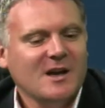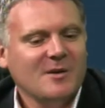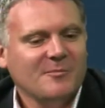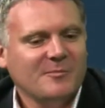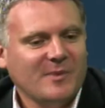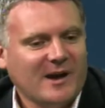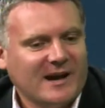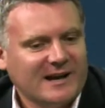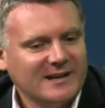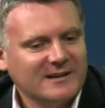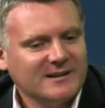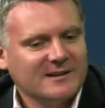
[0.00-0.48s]

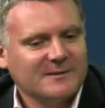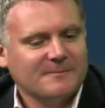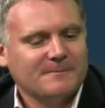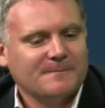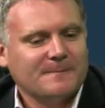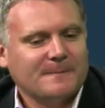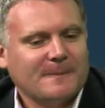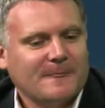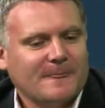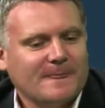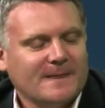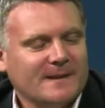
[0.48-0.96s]
But
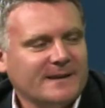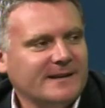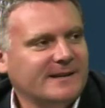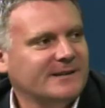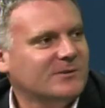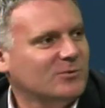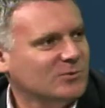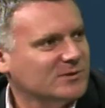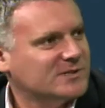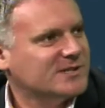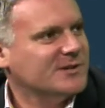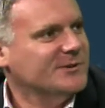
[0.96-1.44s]
it
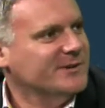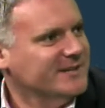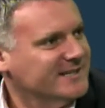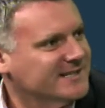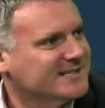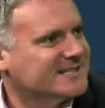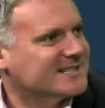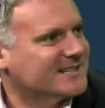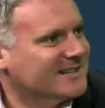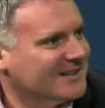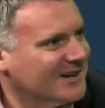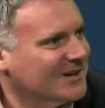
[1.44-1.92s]
also
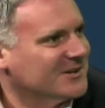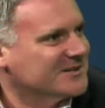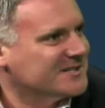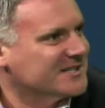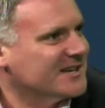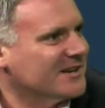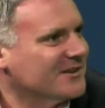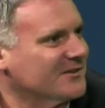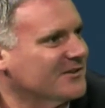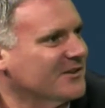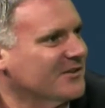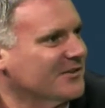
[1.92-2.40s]
is
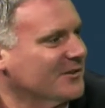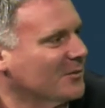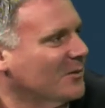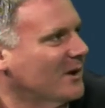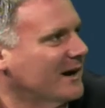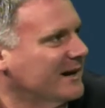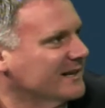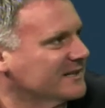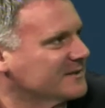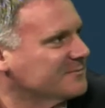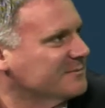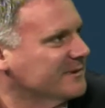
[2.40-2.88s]
closer than the
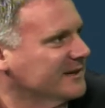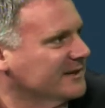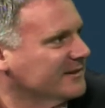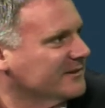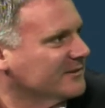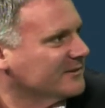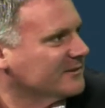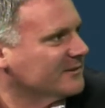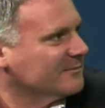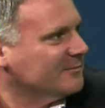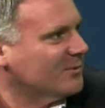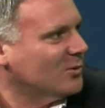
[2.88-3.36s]
way it's been
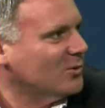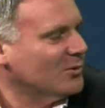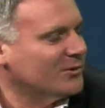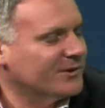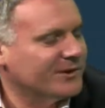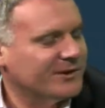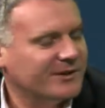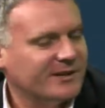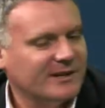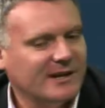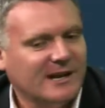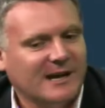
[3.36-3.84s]

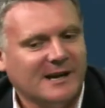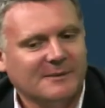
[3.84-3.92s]
reported.